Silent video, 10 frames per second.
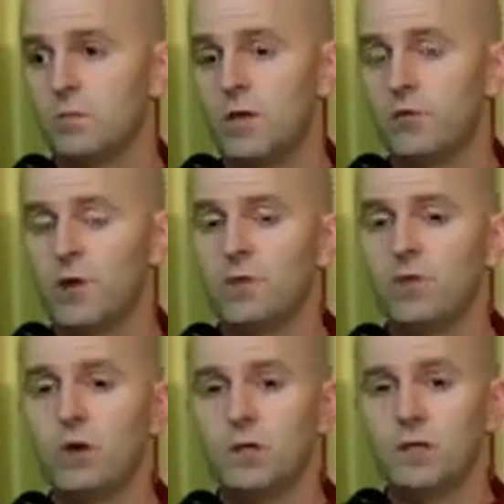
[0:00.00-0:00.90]
Have you ever
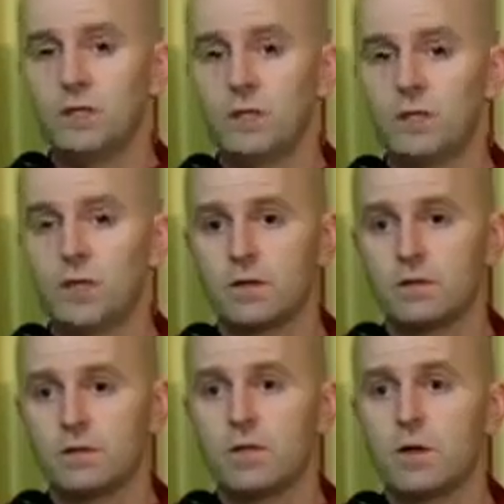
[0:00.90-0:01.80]
heard any teaching
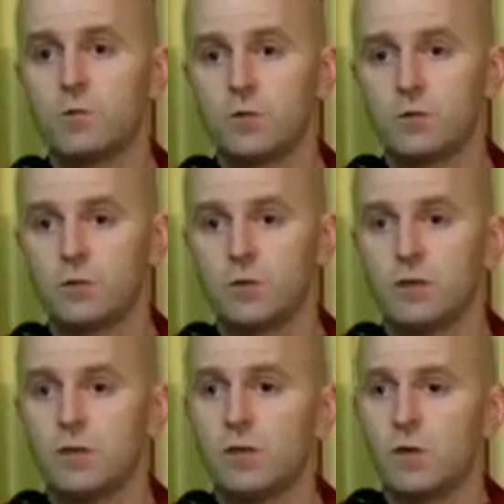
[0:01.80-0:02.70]
that's helped you
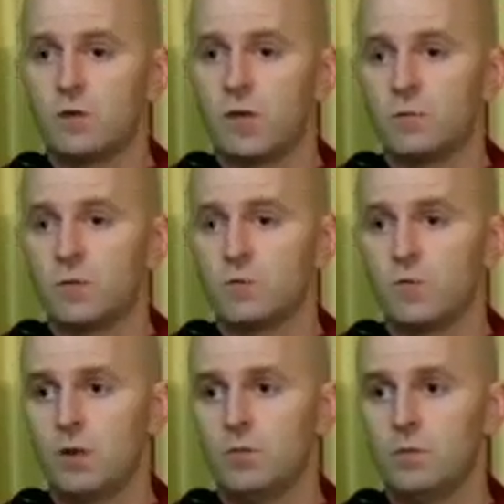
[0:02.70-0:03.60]
overcome this
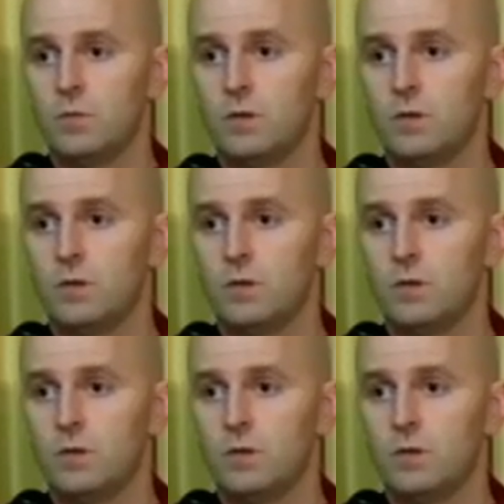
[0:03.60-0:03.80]
problem?